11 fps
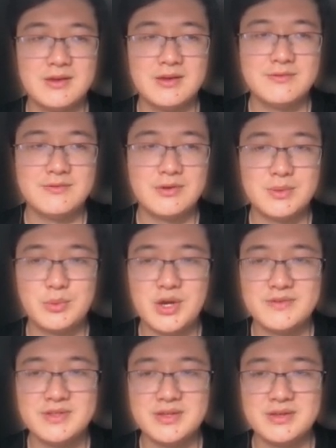For the
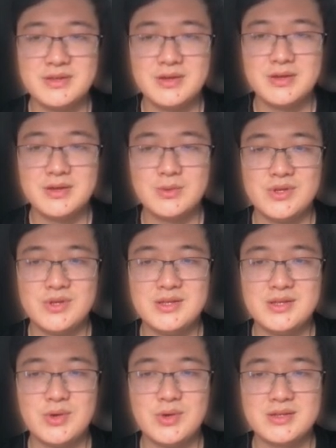brevity, we
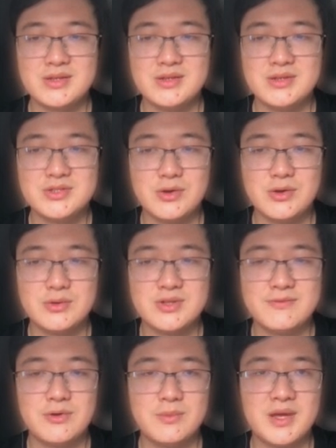directly show the
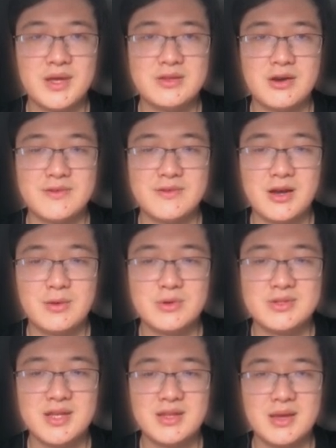format of
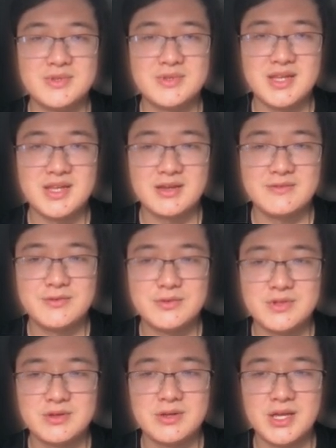our dynamic stacking
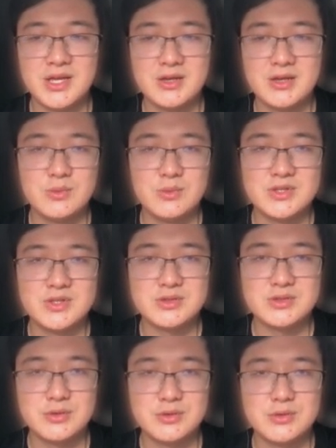filter with
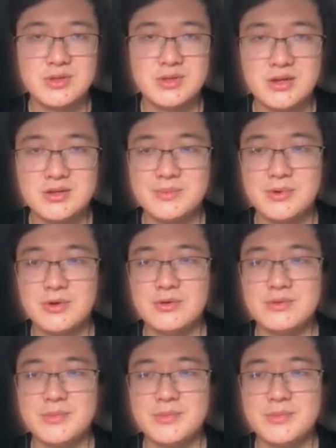two learnable